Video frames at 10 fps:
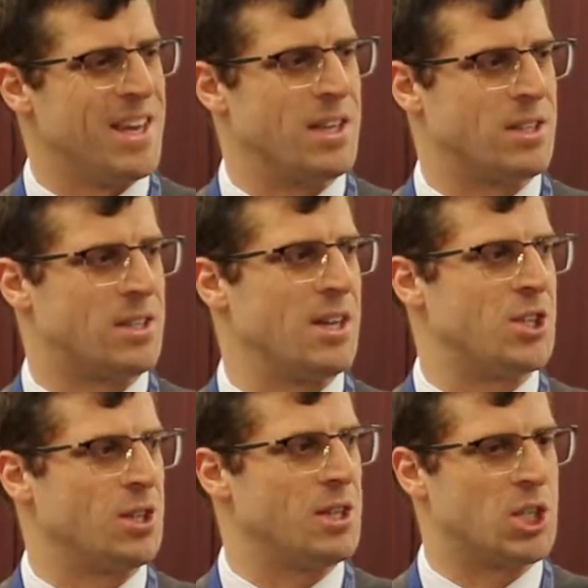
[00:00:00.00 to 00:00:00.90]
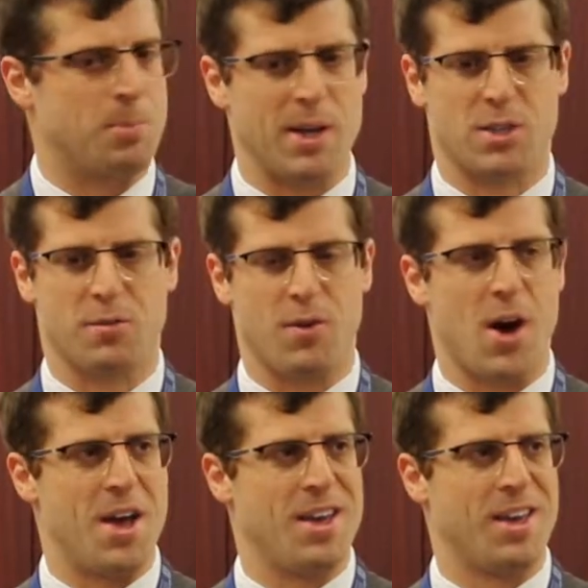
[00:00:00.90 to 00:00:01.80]
is essentially
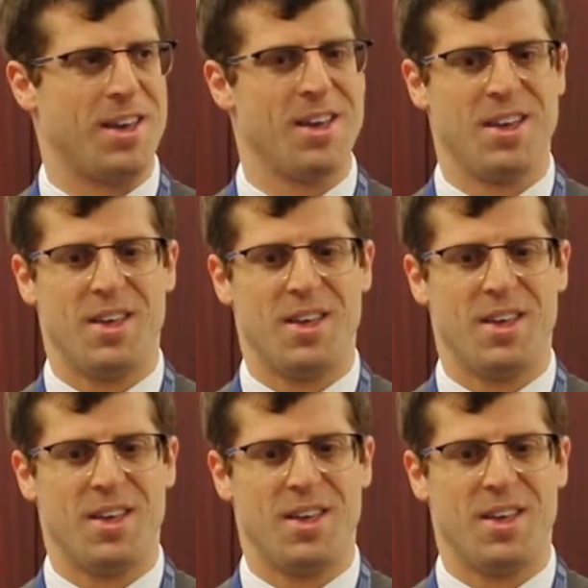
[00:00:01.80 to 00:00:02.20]
specifying